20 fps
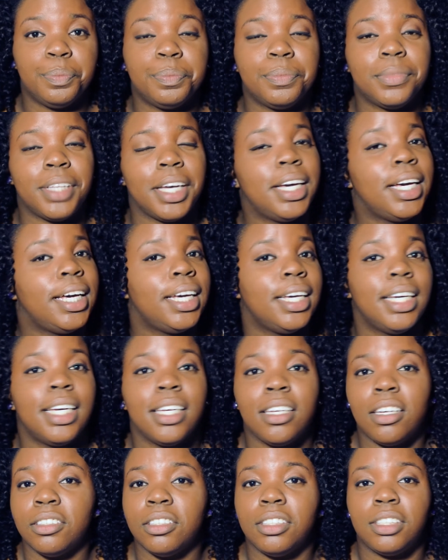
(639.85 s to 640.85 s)
They
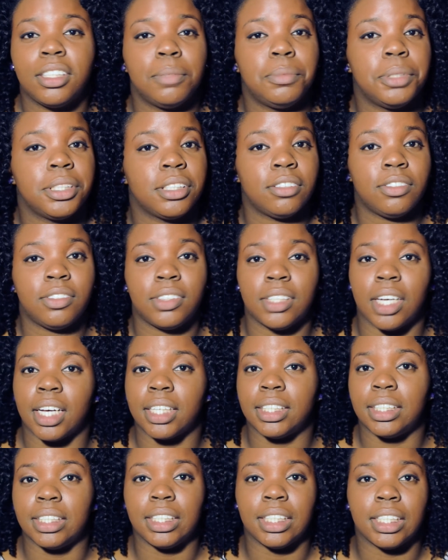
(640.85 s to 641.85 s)
get on the subject of
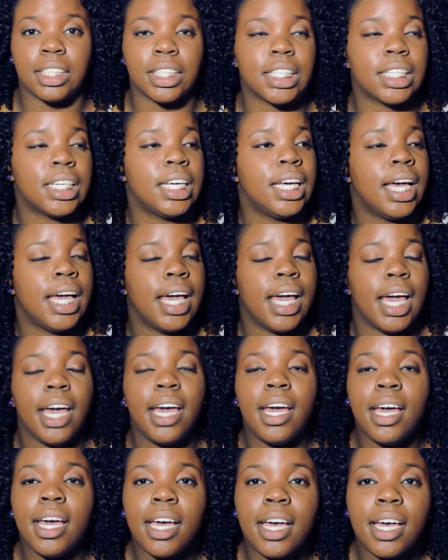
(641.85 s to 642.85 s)
Stasia,
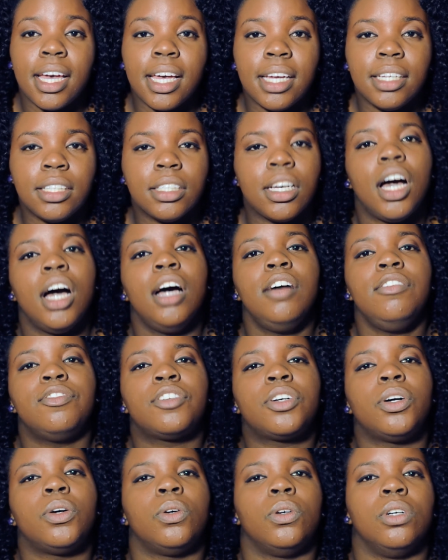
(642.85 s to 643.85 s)
and
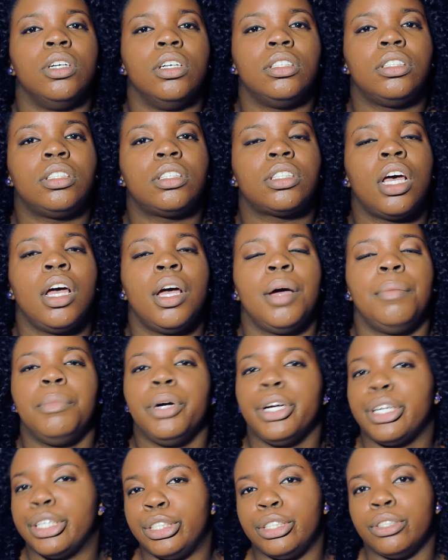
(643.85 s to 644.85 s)
of course,
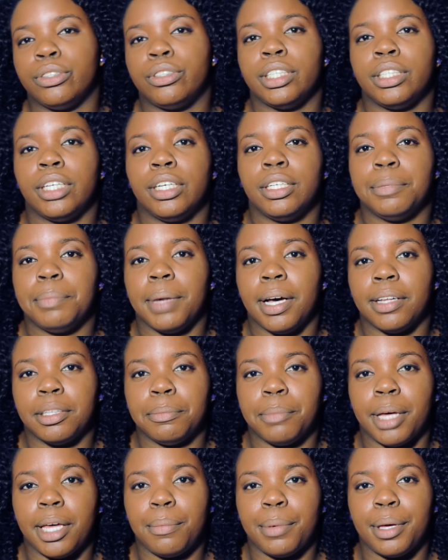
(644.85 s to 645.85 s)
Marcus don't say nothing about
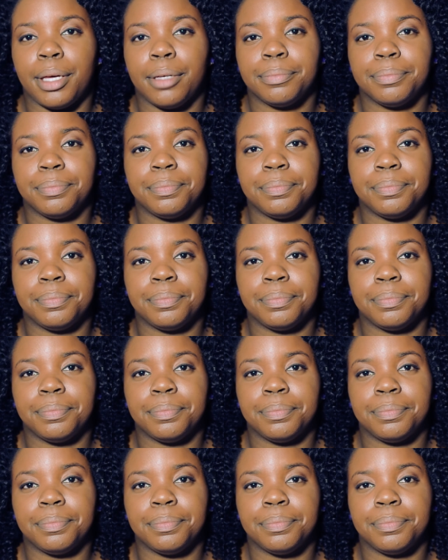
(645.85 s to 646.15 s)
the baby.